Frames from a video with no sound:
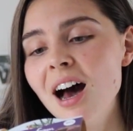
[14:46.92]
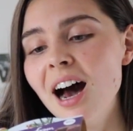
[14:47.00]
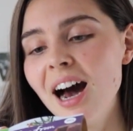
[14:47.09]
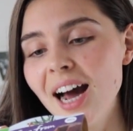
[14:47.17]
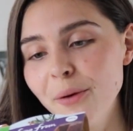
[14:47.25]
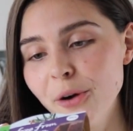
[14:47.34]

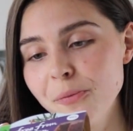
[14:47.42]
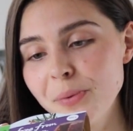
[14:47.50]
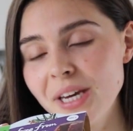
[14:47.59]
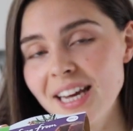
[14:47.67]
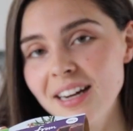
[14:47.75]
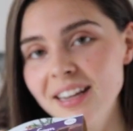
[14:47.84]
I won't
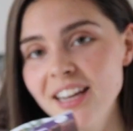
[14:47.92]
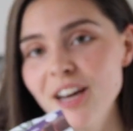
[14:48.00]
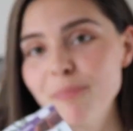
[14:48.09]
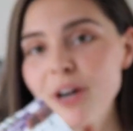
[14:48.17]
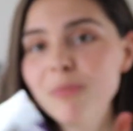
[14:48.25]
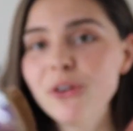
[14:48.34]
be eating
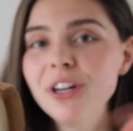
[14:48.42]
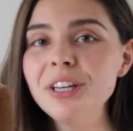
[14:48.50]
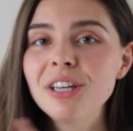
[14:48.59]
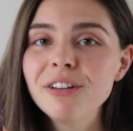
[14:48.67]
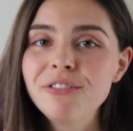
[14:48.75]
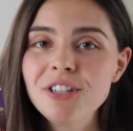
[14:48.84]
it, but I'm gonna
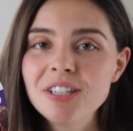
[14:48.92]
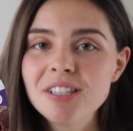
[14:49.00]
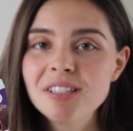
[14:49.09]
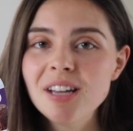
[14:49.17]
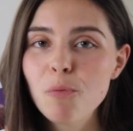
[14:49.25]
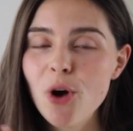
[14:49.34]
gift it to
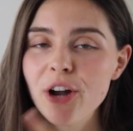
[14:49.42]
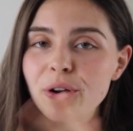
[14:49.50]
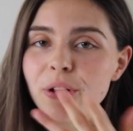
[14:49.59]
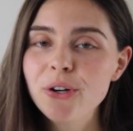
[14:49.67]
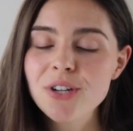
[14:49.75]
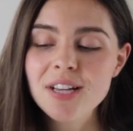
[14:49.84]
someone
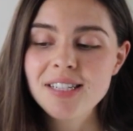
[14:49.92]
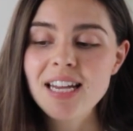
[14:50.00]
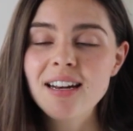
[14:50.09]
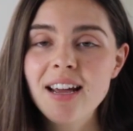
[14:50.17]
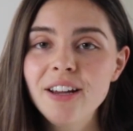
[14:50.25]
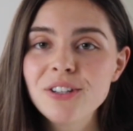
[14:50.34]
who does
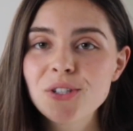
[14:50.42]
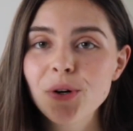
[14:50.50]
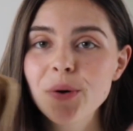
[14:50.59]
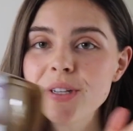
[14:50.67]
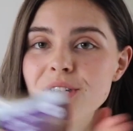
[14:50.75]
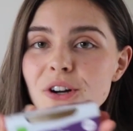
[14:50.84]
eat eggs, so
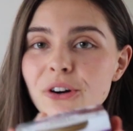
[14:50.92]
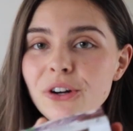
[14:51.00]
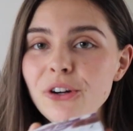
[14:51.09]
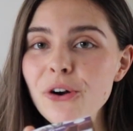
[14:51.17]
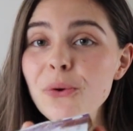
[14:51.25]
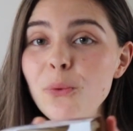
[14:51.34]
it's not gonna
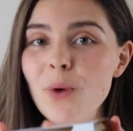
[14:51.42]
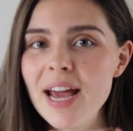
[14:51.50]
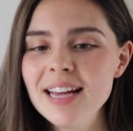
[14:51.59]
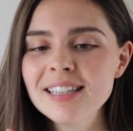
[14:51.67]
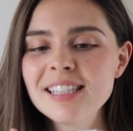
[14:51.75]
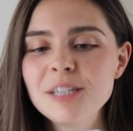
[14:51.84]
go to
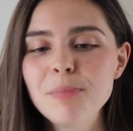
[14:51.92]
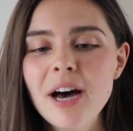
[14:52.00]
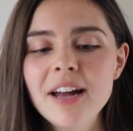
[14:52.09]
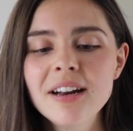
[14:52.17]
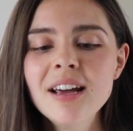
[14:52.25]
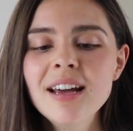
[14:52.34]
waste.
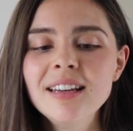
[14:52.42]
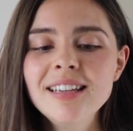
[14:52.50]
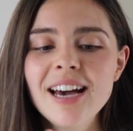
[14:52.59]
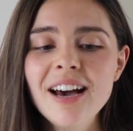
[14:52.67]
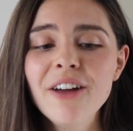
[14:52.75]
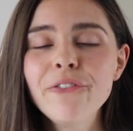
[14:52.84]
But
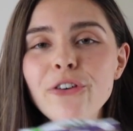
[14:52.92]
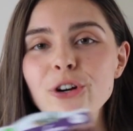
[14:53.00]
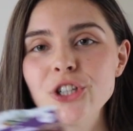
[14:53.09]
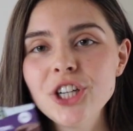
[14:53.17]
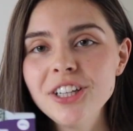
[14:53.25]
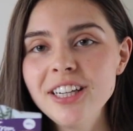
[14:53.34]
yeah,
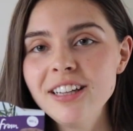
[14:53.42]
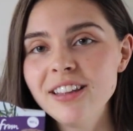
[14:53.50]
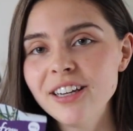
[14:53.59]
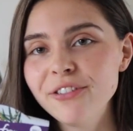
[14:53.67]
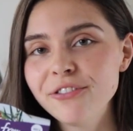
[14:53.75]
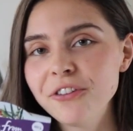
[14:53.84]
unfortunately,
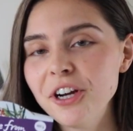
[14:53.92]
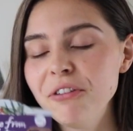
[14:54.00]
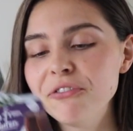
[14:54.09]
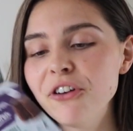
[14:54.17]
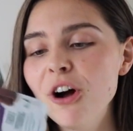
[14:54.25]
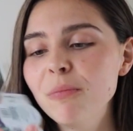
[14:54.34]
the free
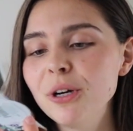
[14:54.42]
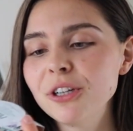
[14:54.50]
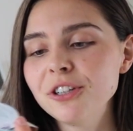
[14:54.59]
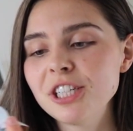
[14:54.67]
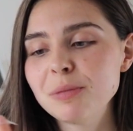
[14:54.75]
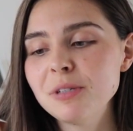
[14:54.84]
from
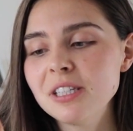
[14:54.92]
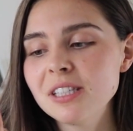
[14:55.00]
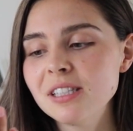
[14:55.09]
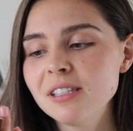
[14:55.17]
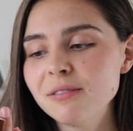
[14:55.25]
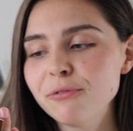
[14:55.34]

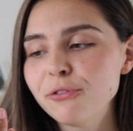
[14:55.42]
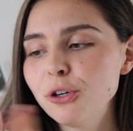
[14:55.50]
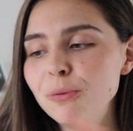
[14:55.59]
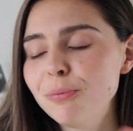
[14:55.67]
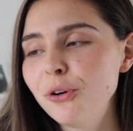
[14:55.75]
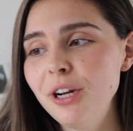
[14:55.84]
Christmas
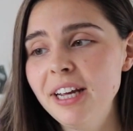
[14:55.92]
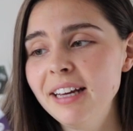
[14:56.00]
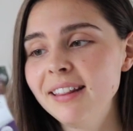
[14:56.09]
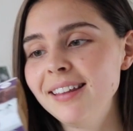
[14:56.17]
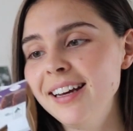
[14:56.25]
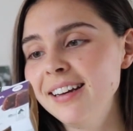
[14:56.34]
fruit
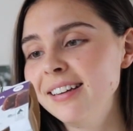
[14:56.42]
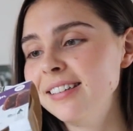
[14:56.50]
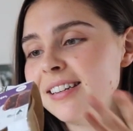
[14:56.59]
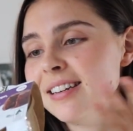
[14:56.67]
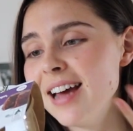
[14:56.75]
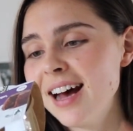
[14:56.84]
pudding thing
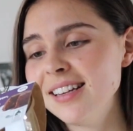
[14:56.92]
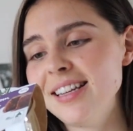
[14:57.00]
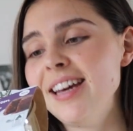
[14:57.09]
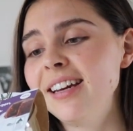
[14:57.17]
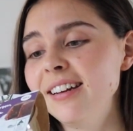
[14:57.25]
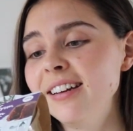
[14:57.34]
has
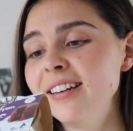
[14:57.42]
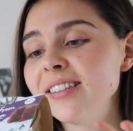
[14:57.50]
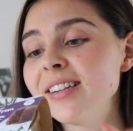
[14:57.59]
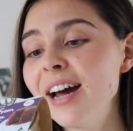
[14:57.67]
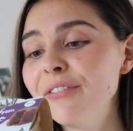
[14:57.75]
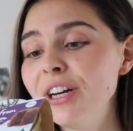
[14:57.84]
egg in it. It
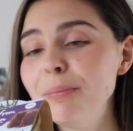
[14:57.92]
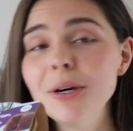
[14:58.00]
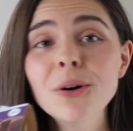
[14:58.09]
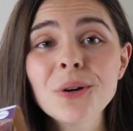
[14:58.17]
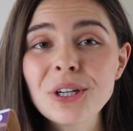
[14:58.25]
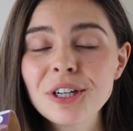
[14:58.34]
doesn't have any
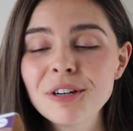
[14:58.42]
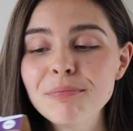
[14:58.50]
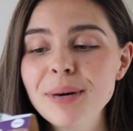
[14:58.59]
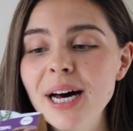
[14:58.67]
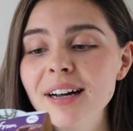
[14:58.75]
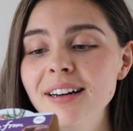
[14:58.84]
milk,
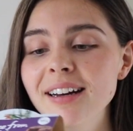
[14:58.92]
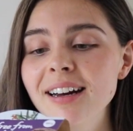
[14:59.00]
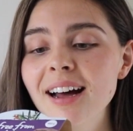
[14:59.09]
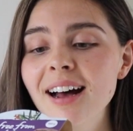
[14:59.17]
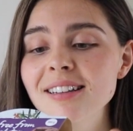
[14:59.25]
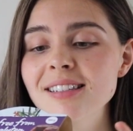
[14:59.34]
but it
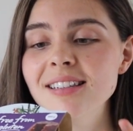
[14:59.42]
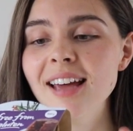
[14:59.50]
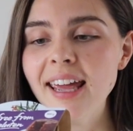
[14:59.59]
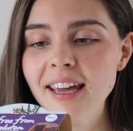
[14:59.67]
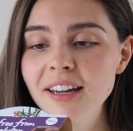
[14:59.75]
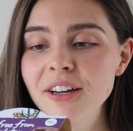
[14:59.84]
has
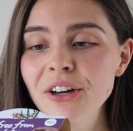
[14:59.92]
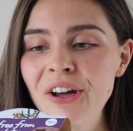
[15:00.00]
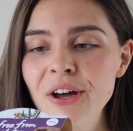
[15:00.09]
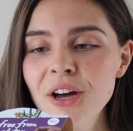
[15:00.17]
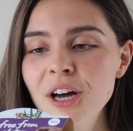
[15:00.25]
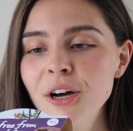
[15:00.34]
egg,
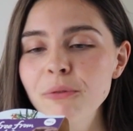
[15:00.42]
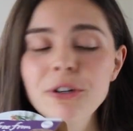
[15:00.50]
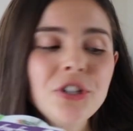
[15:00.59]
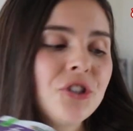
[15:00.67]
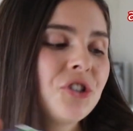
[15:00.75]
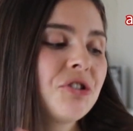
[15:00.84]

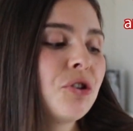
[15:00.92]
which is just